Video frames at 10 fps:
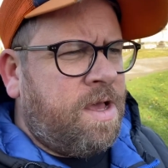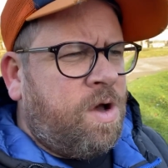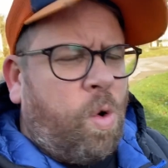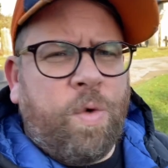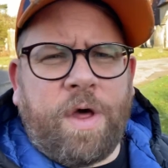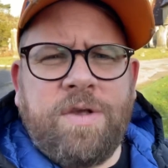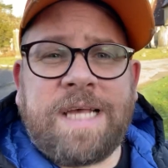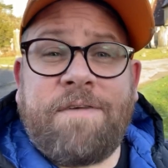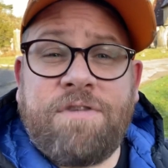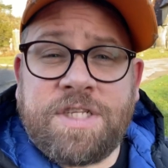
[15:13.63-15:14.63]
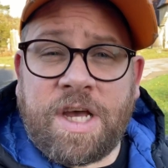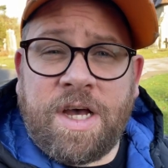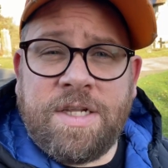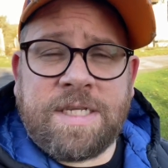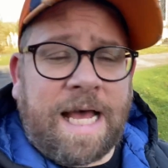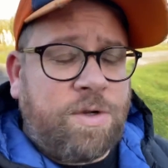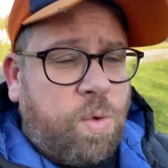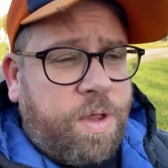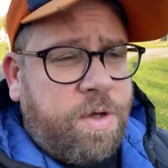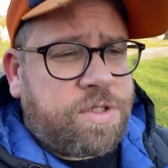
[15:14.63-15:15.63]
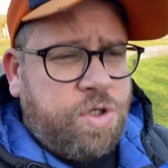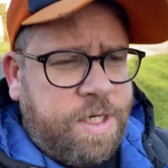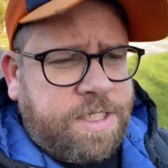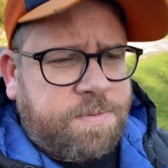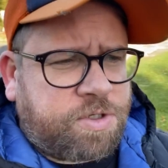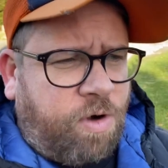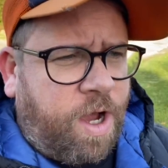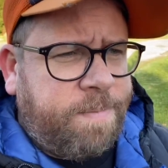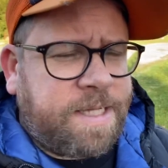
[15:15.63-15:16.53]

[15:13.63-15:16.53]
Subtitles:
all those that have returned and all those newly subscribed.